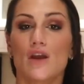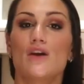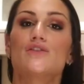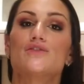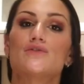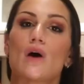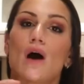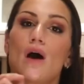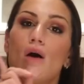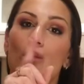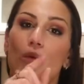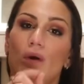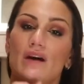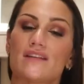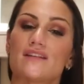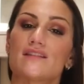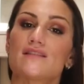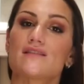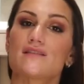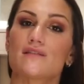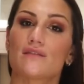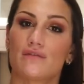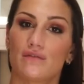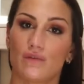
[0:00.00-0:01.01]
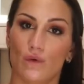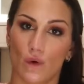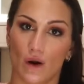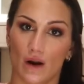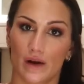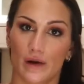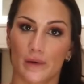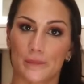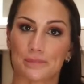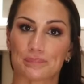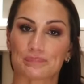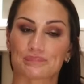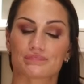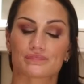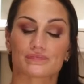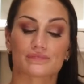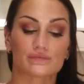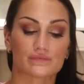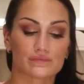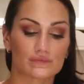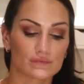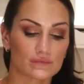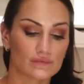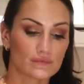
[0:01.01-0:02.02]
So I went to Sephora
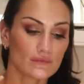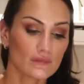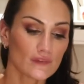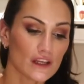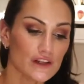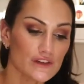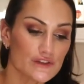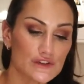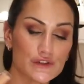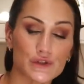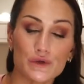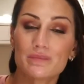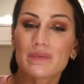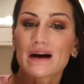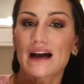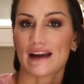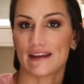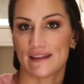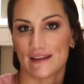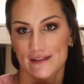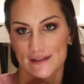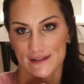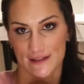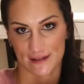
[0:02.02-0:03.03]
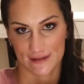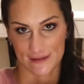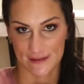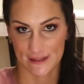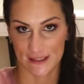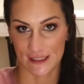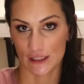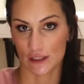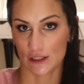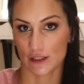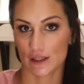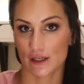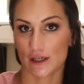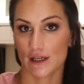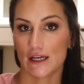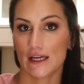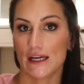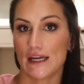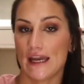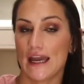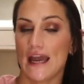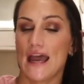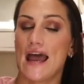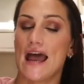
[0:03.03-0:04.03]
to buy this concealer
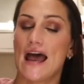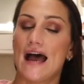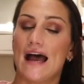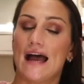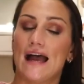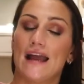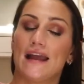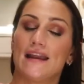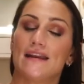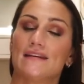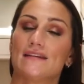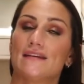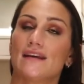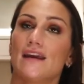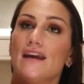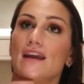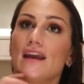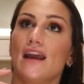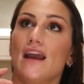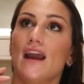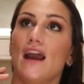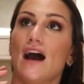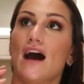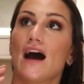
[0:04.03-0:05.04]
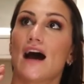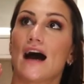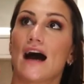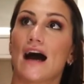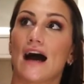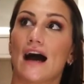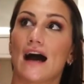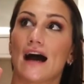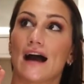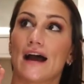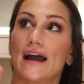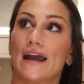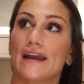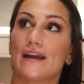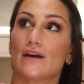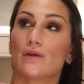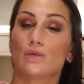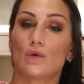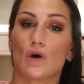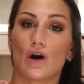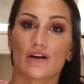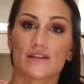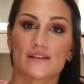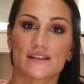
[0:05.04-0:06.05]
and I
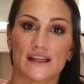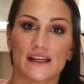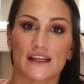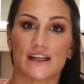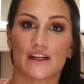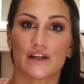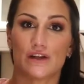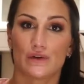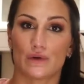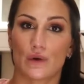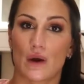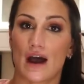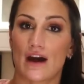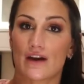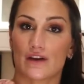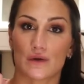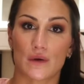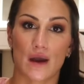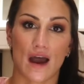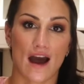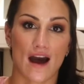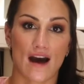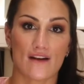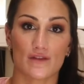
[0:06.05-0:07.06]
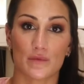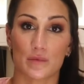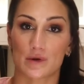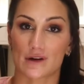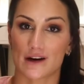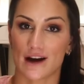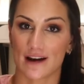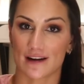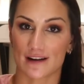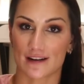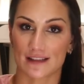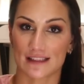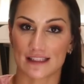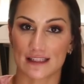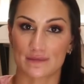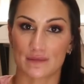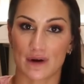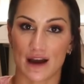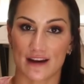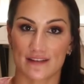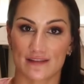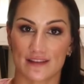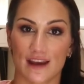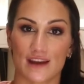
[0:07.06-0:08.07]
walked in and you know how you have a product in
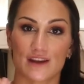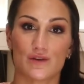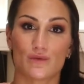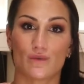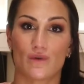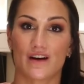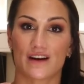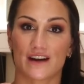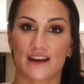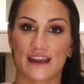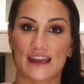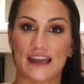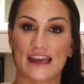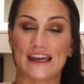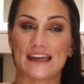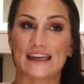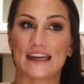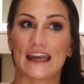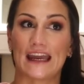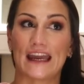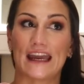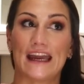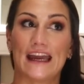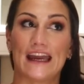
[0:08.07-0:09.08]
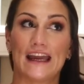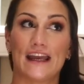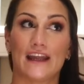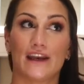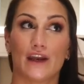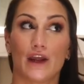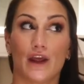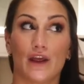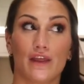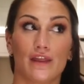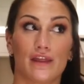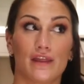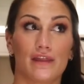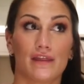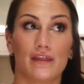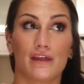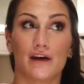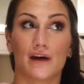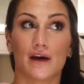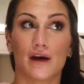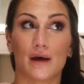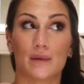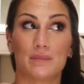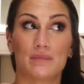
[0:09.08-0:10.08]
mind that you want to get and
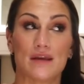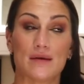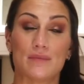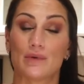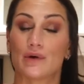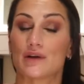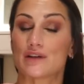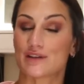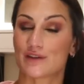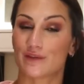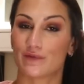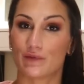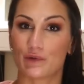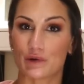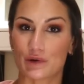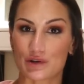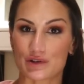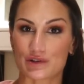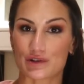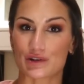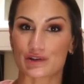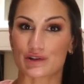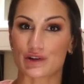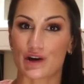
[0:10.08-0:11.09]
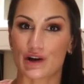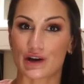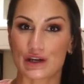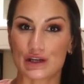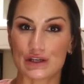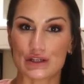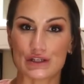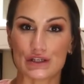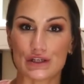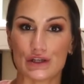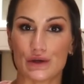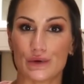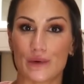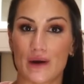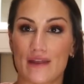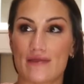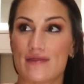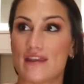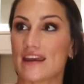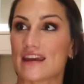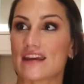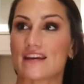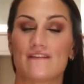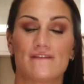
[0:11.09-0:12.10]
the people at Sephora start talking to you
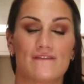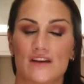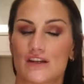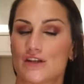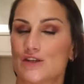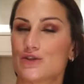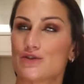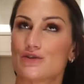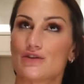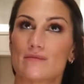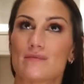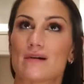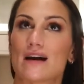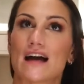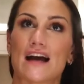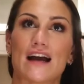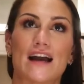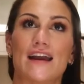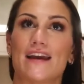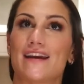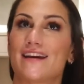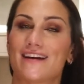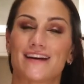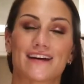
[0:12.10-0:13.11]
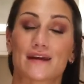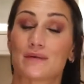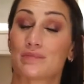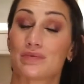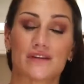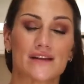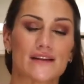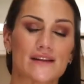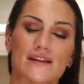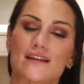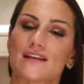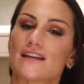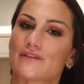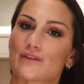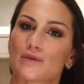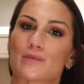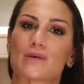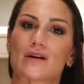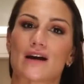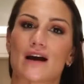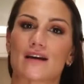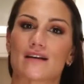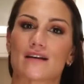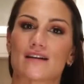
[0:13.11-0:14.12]
and they convince you to buy a completely different
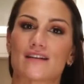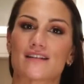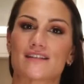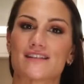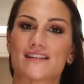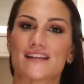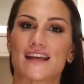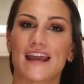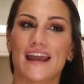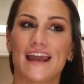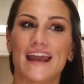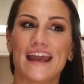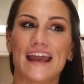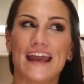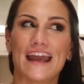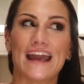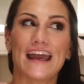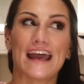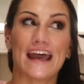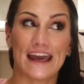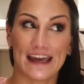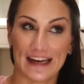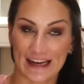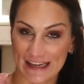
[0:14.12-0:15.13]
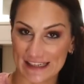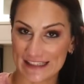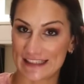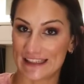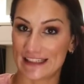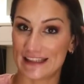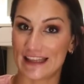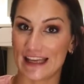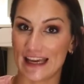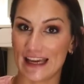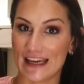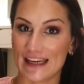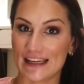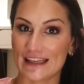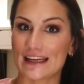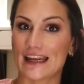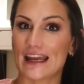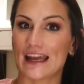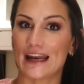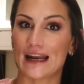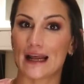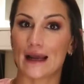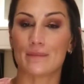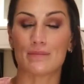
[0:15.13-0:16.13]
product. And I did that
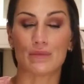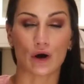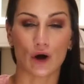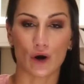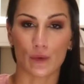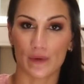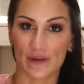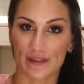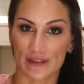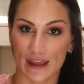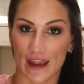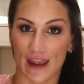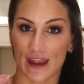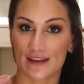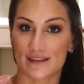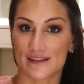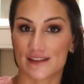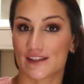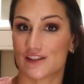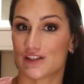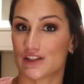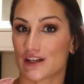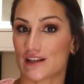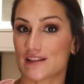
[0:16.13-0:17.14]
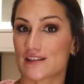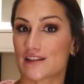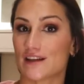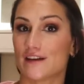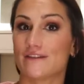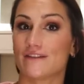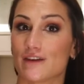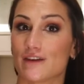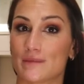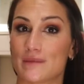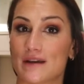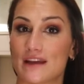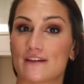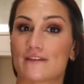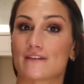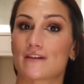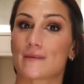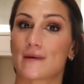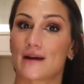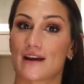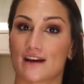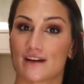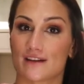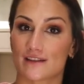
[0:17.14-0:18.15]
and I bought what they had suggested me for
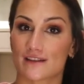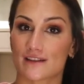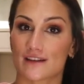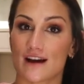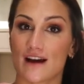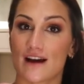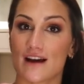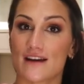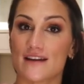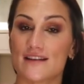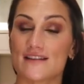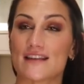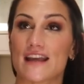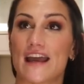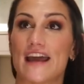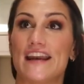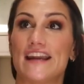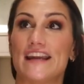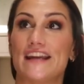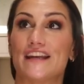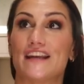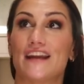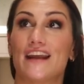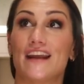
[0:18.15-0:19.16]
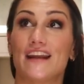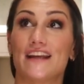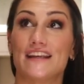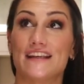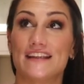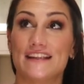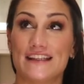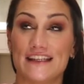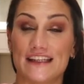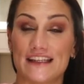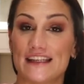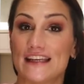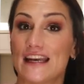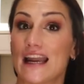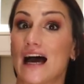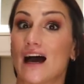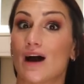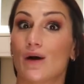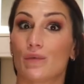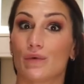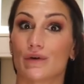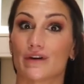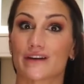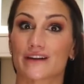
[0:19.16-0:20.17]
my under eyes and it did
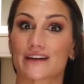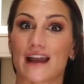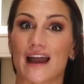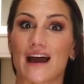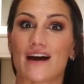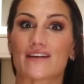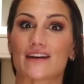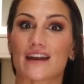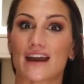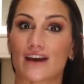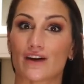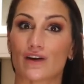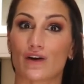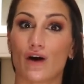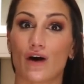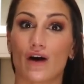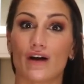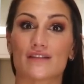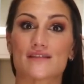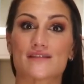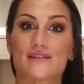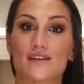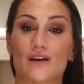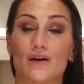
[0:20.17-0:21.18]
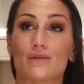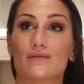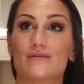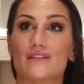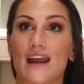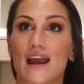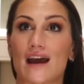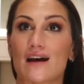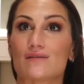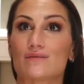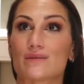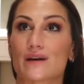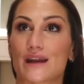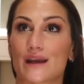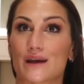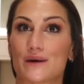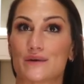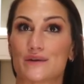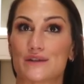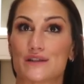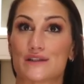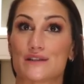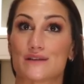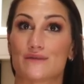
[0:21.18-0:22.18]
not work out at all. So now when I go
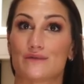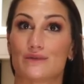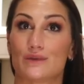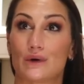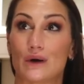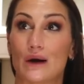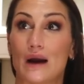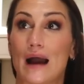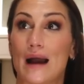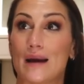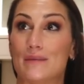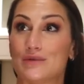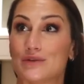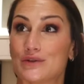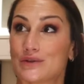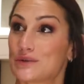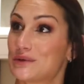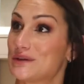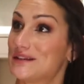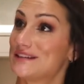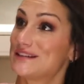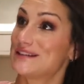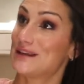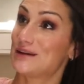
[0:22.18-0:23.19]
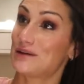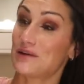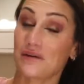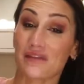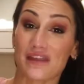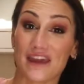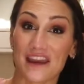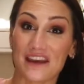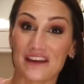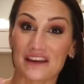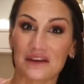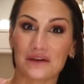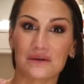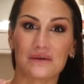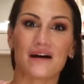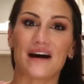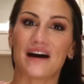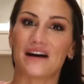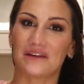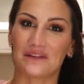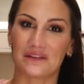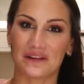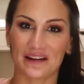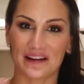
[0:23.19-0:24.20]
into Sephora, I'm just going to say, no, thank you.
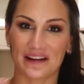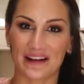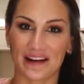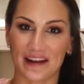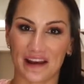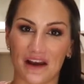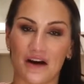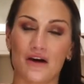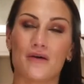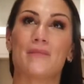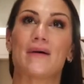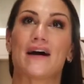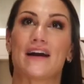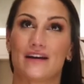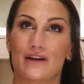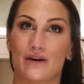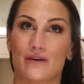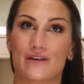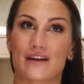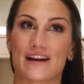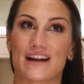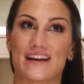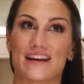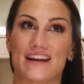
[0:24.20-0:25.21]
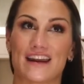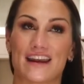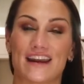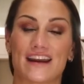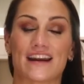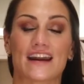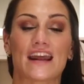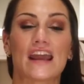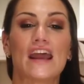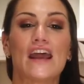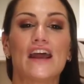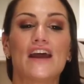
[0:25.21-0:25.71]
I don't need any help. I know what I need.